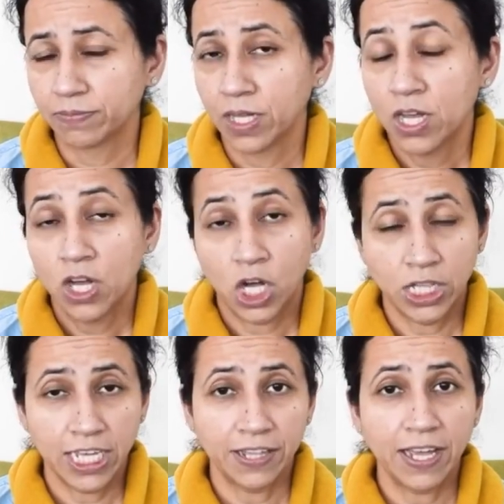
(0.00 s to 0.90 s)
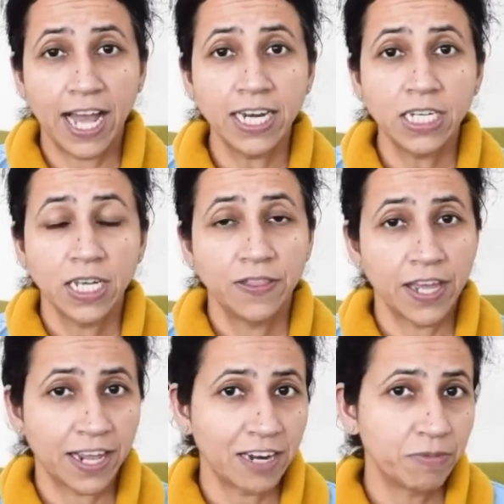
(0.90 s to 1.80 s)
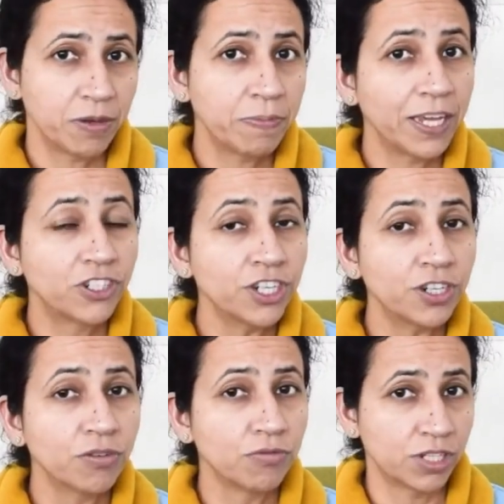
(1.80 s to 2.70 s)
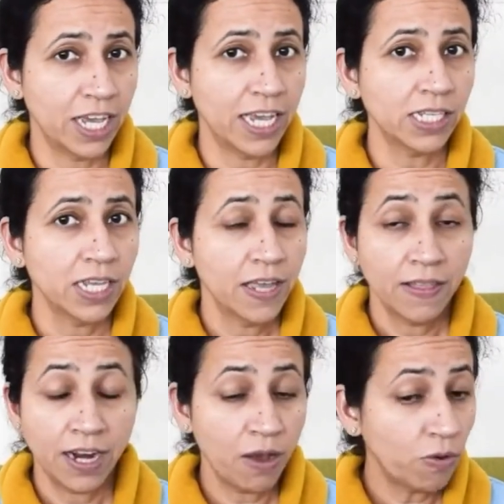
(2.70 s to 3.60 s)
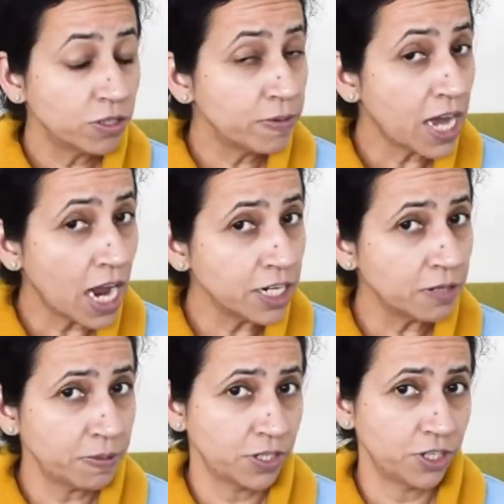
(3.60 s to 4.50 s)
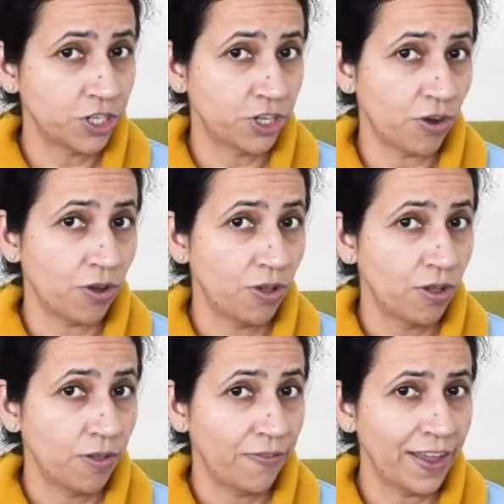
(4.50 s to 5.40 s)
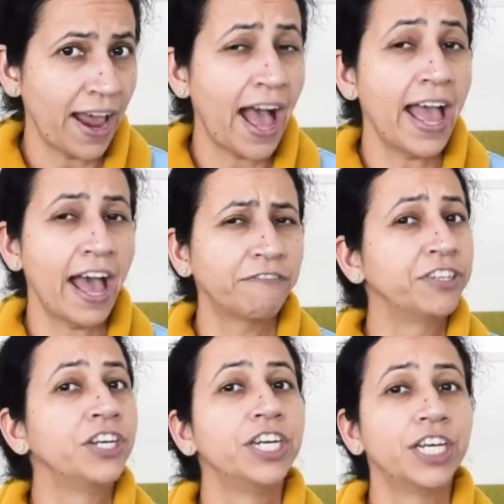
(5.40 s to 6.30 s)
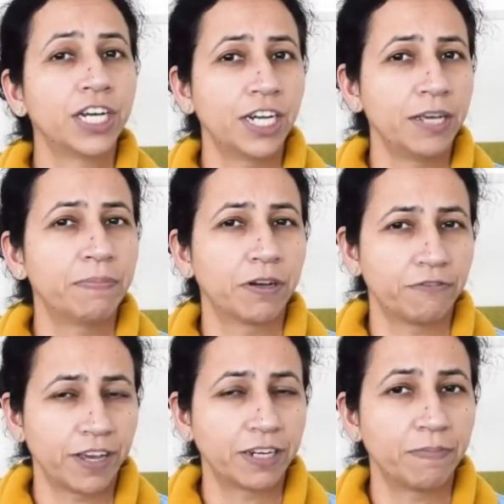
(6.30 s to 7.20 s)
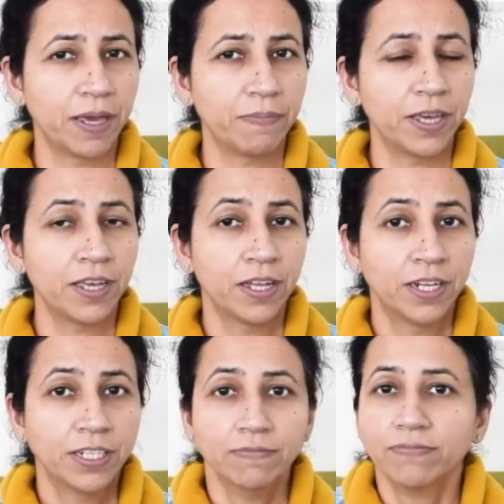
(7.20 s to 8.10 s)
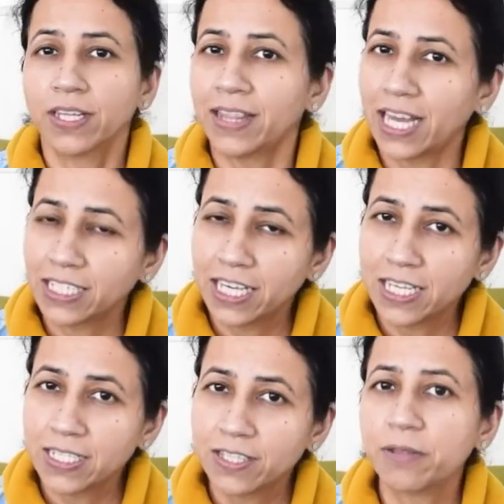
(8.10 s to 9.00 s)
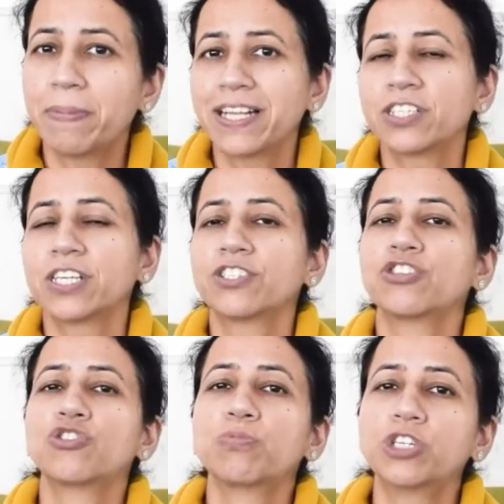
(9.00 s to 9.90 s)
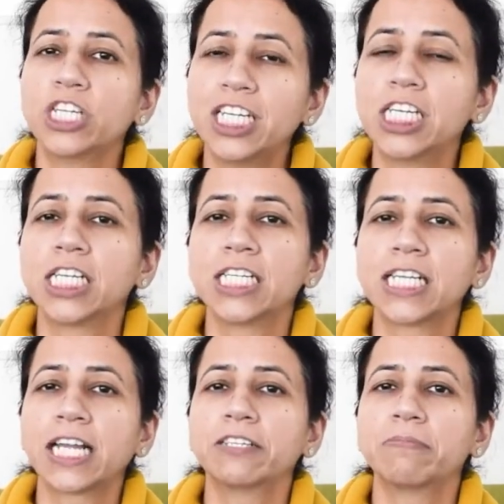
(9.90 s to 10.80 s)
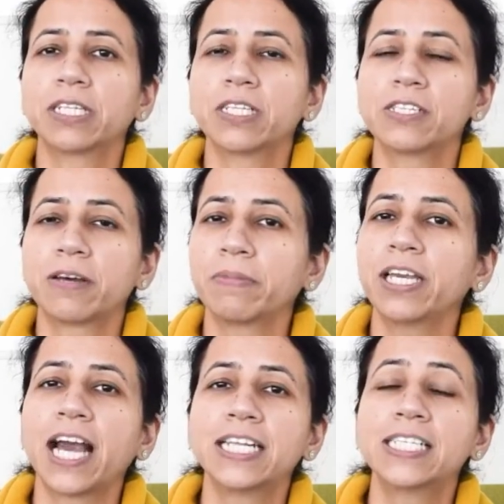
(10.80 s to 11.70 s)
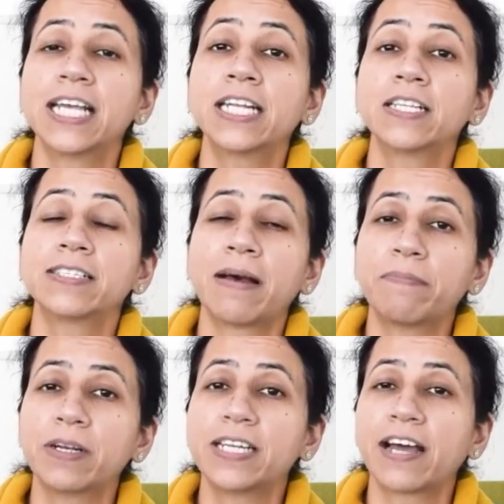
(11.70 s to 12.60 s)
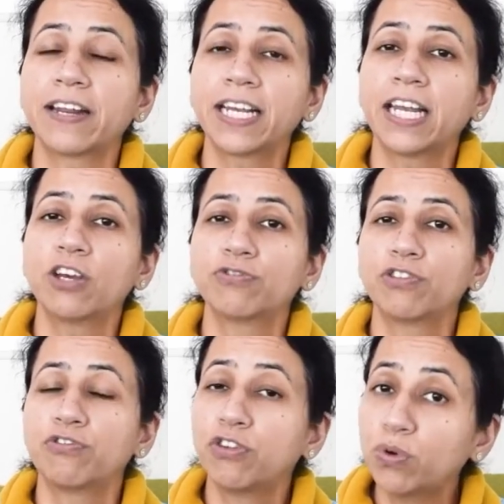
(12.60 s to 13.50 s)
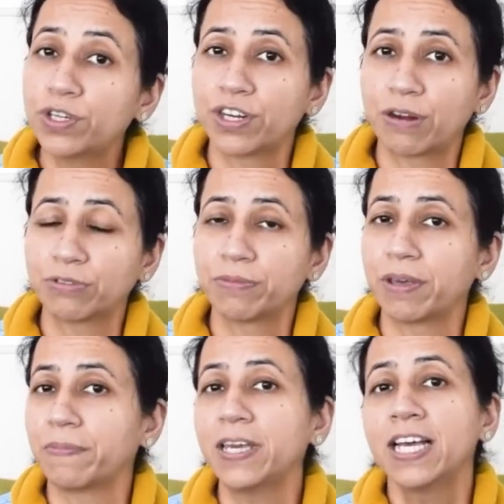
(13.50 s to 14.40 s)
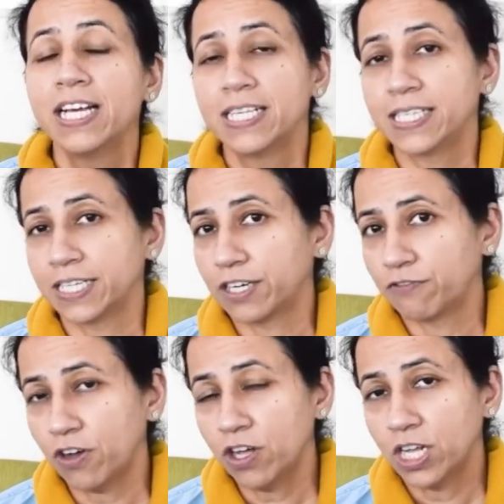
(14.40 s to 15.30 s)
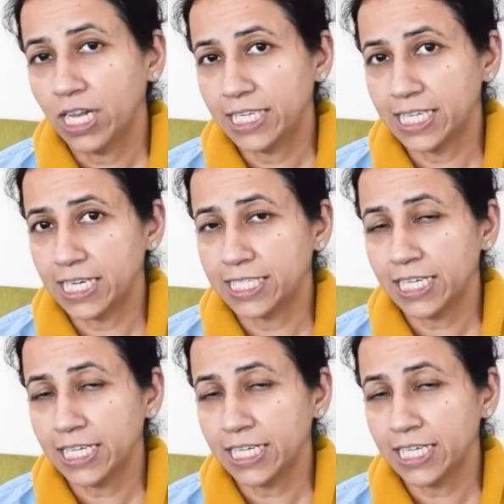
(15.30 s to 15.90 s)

On the other hand, there can be a patient who says that I want to be 100% sure that I have a nearly perfect baby. In that case, the best test is to put a needle inside the mother's tummy and send the sample directly of the fluid around the baby, send it for genetic